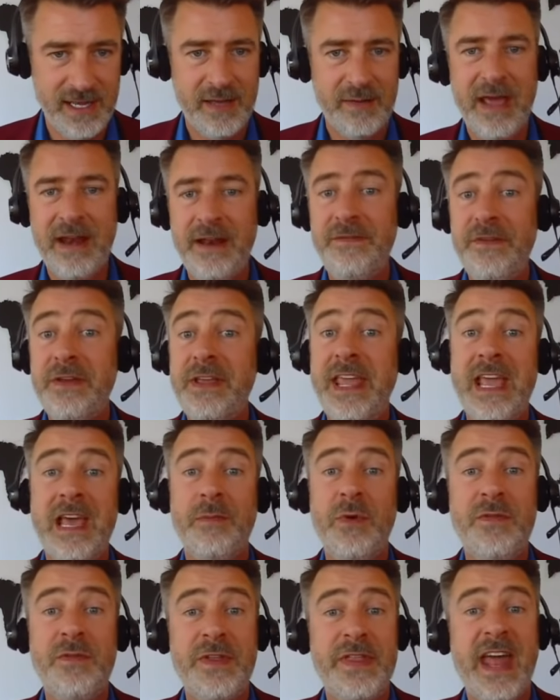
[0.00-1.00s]
And if you can't
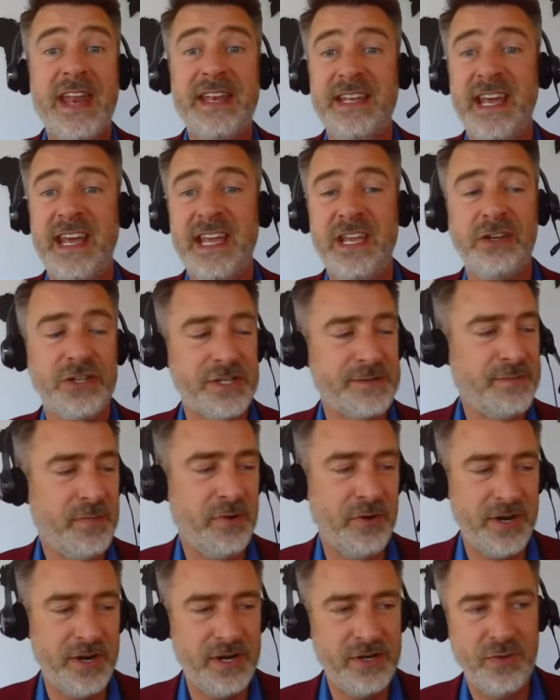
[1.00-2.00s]
move it that day, you'll just
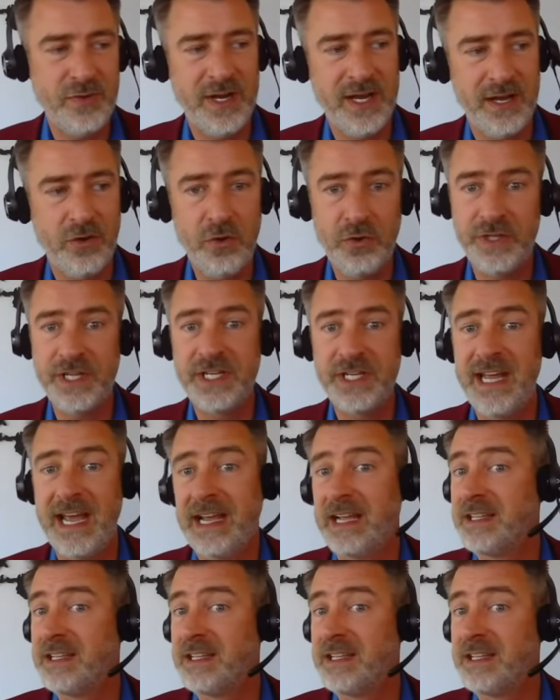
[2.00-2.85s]
put it into a holding tank.